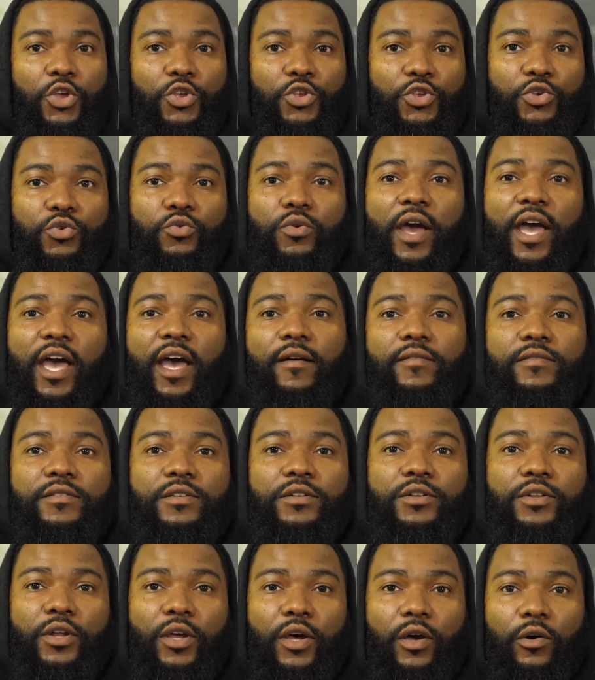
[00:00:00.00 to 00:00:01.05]
You have
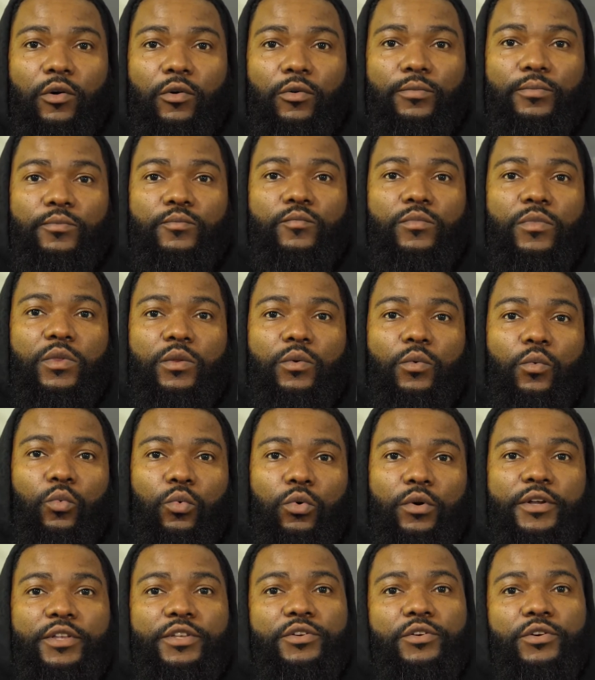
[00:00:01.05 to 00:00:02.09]
to know
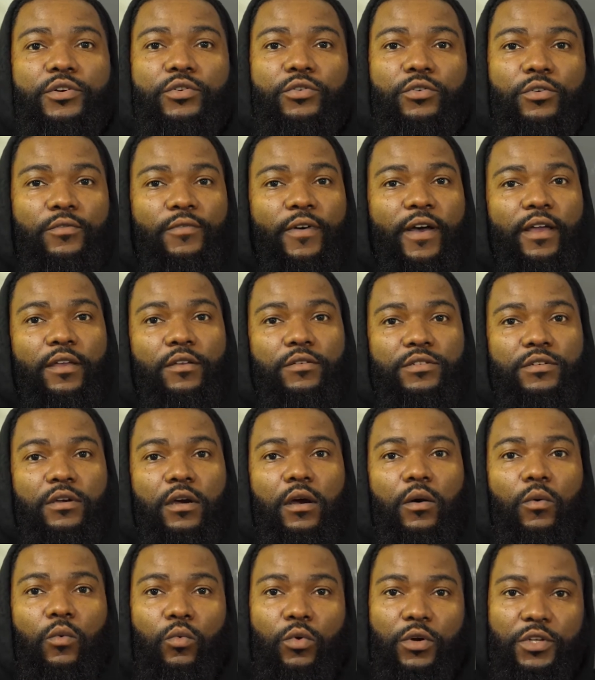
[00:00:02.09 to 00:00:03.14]
what your core values
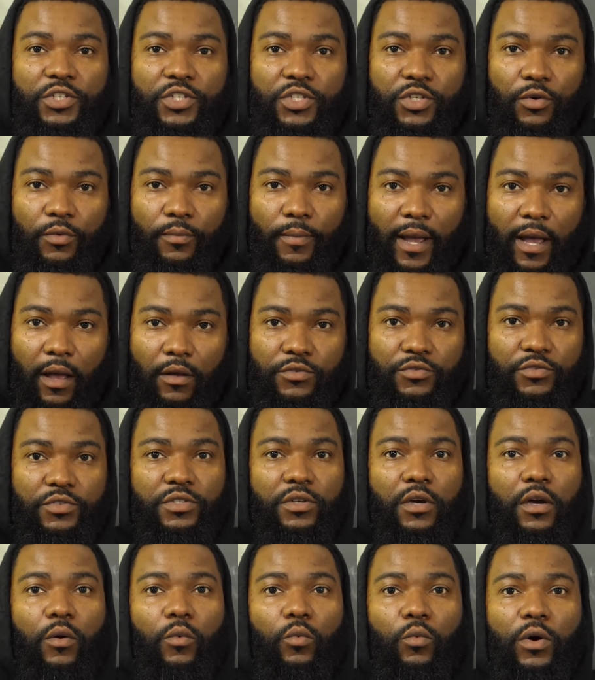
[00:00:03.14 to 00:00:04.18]
are, what your boundaries
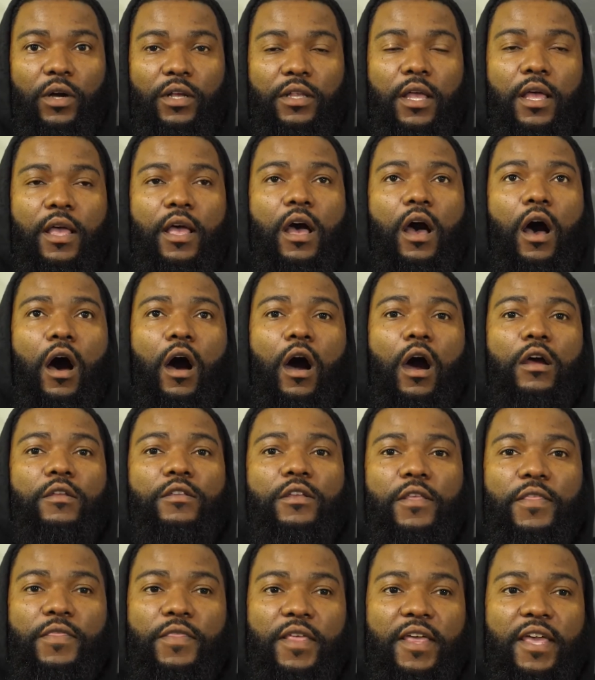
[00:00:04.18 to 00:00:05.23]
are, what are
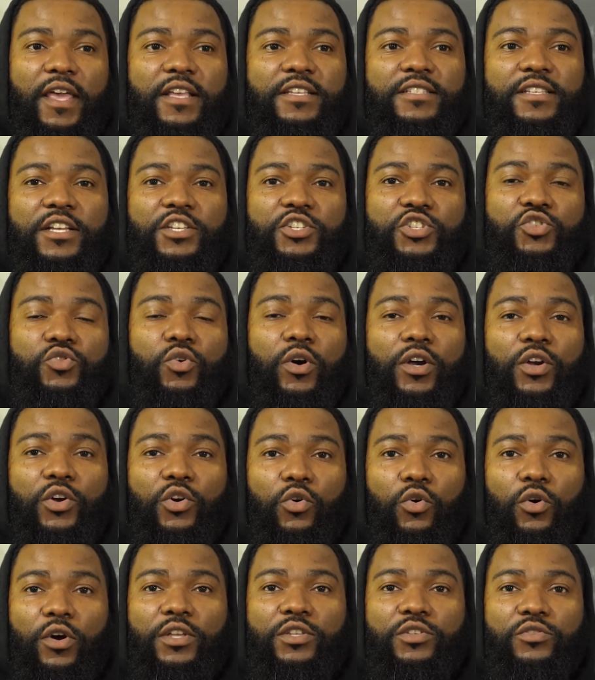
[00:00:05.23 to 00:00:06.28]
the things that you are
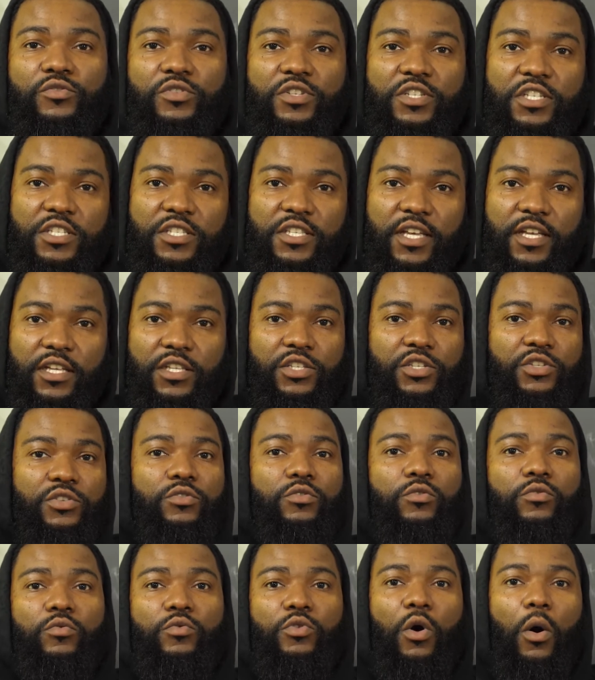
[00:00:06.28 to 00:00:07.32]
going to stick
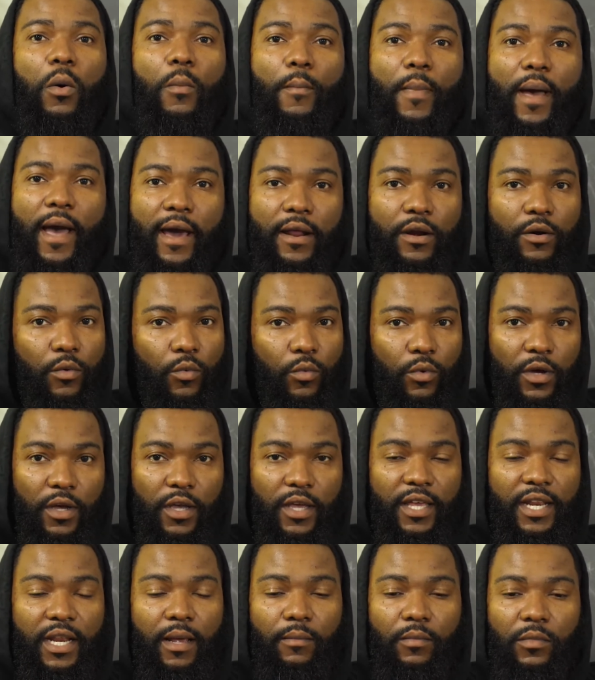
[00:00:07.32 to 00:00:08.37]
to no matter
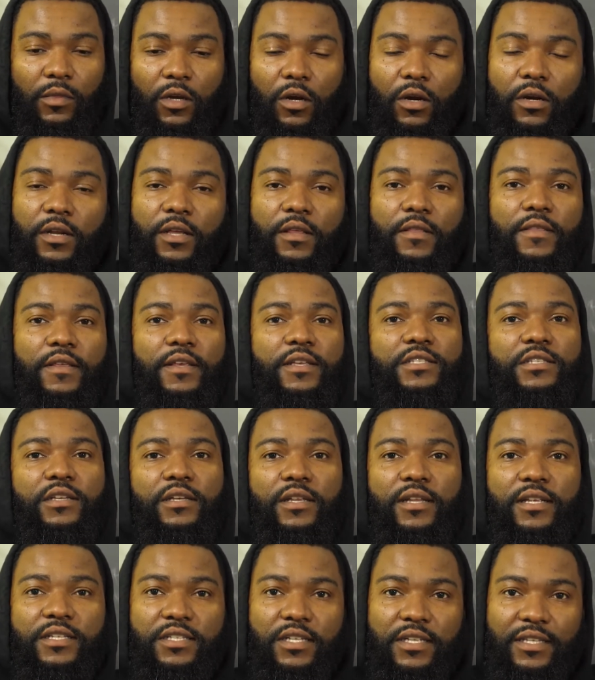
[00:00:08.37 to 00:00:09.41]
what. And I'm learning this,
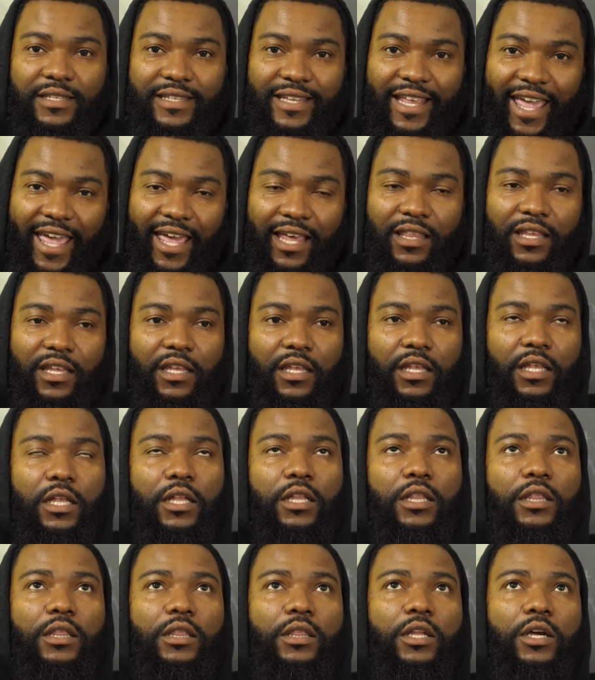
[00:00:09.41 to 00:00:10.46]
and it's a daily
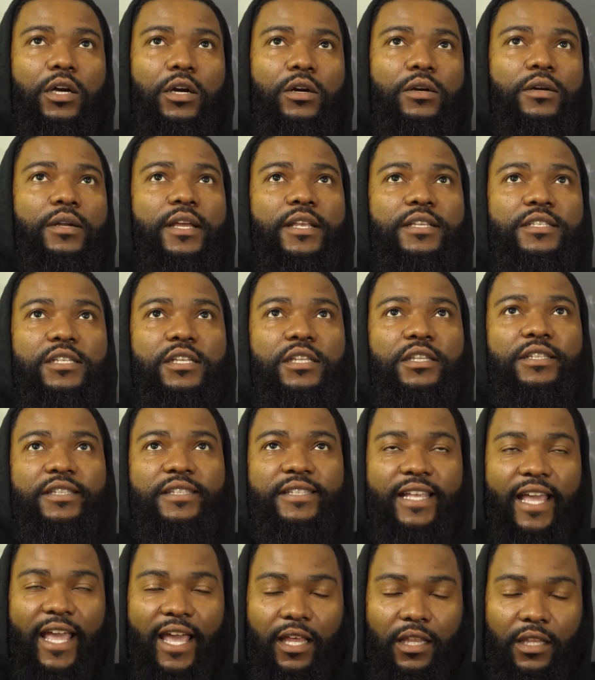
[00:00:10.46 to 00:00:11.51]
learn. It's a
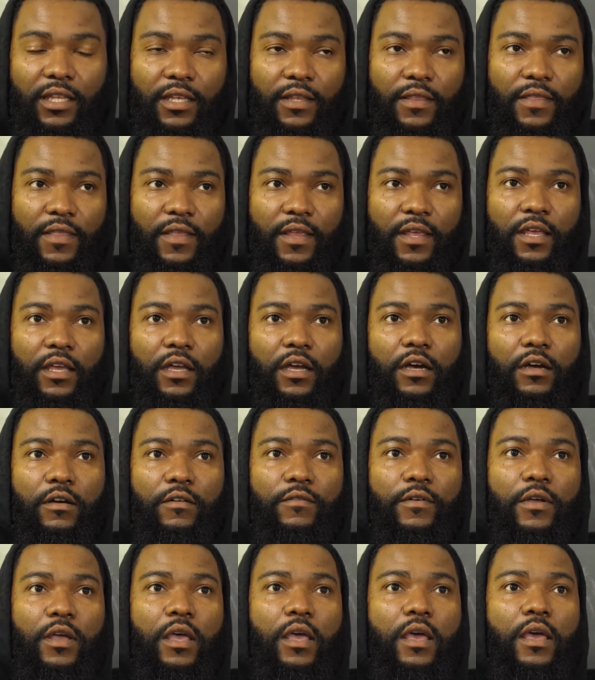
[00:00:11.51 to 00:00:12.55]
daily thing of,